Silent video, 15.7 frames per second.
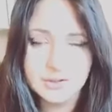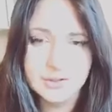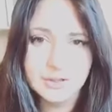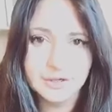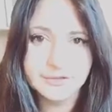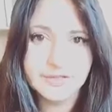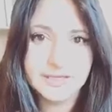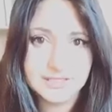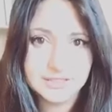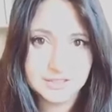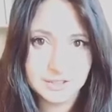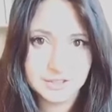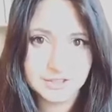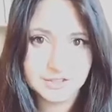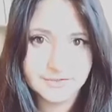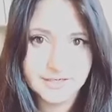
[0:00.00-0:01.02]
on their
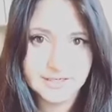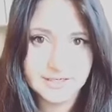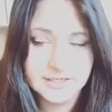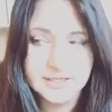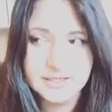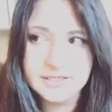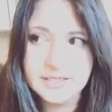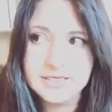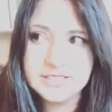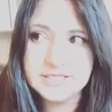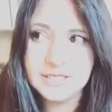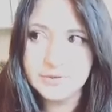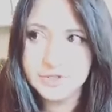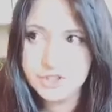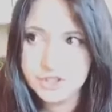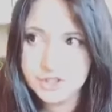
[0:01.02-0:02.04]
doctrine, they're
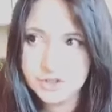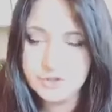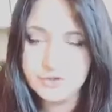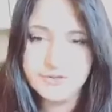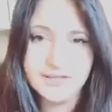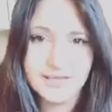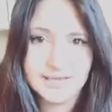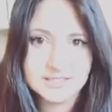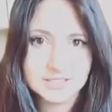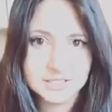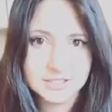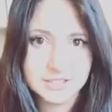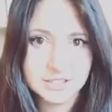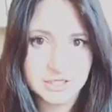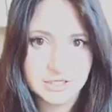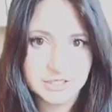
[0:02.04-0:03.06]
so sure on their
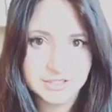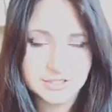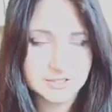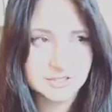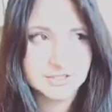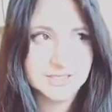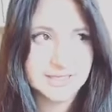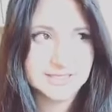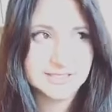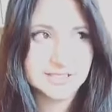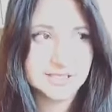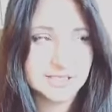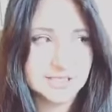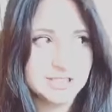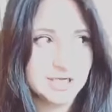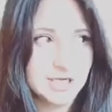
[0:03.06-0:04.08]
eschatological
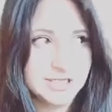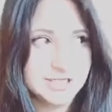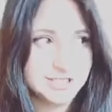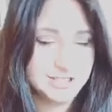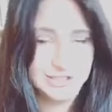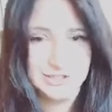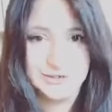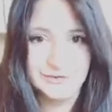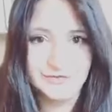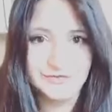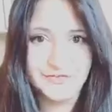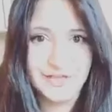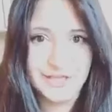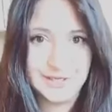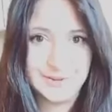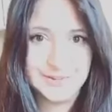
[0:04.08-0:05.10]

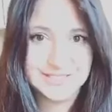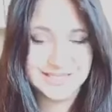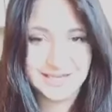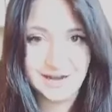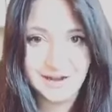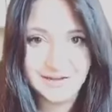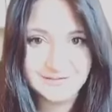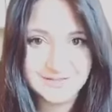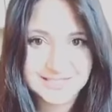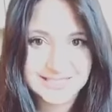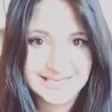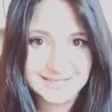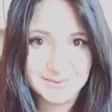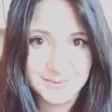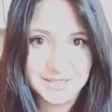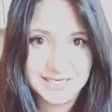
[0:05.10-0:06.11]
views, I can't even say
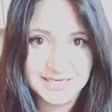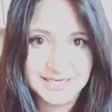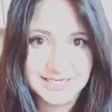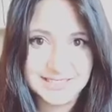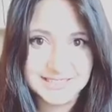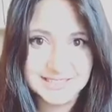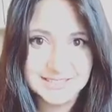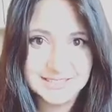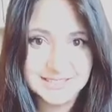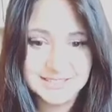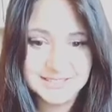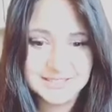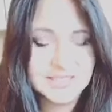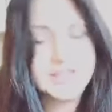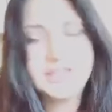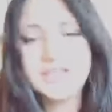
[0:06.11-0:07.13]
the word,
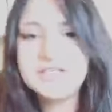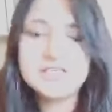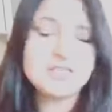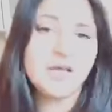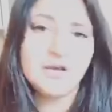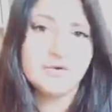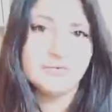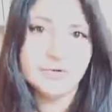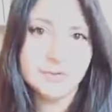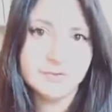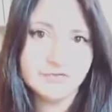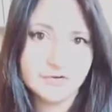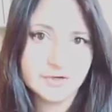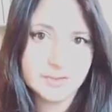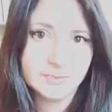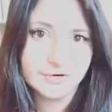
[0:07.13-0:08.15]
that there's no room
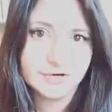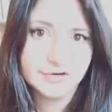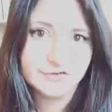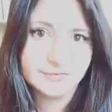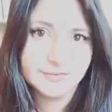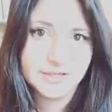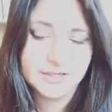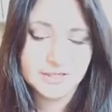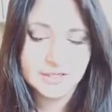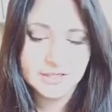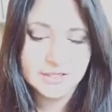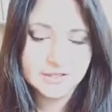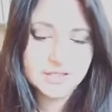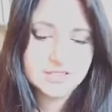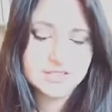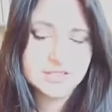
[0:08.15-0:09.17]
for improvement.
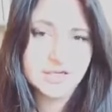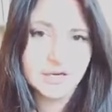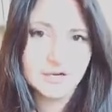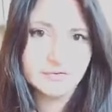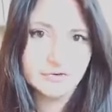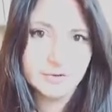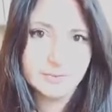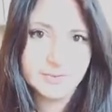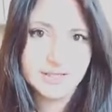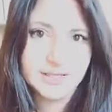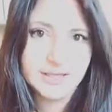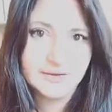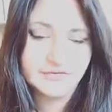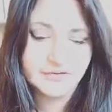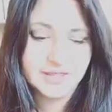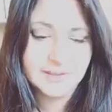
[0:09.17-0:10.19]
There's no room in
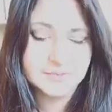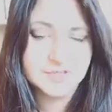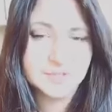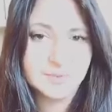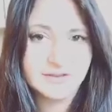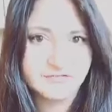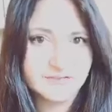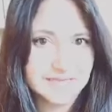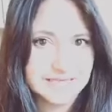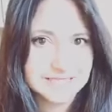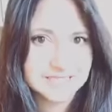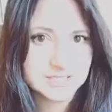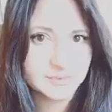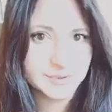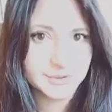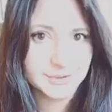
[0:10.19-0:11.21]
there for them to be
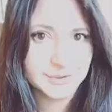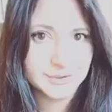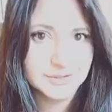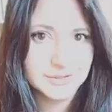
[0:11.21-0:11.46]
flexible.